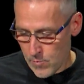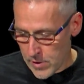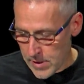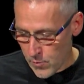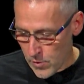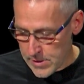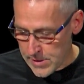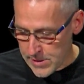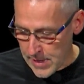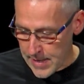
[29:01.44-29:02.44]
what, did, what does
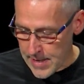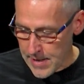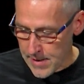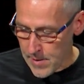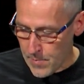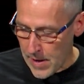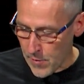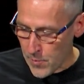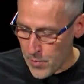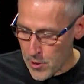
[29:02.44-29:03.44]
he say here
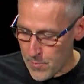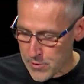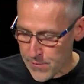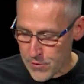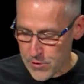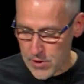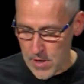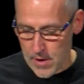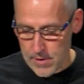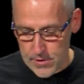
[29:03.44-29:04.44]
about the purpose of the
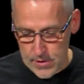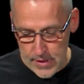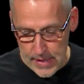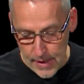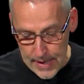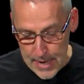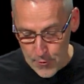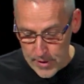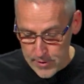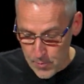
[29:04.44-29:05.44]
church
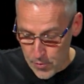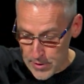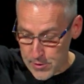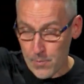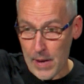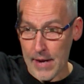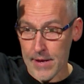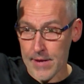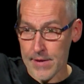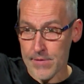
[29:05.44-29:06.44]
declaring to
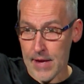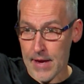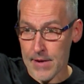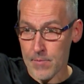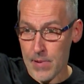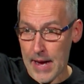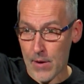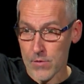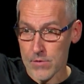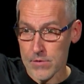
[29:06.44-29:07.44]
principalities and
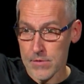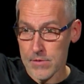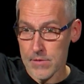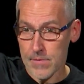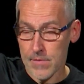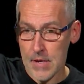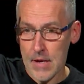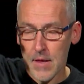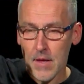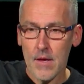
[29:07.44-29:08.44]
powers?
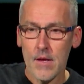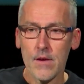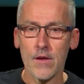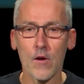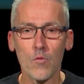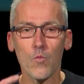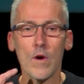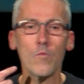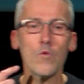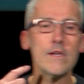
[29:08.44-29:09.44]
You know, when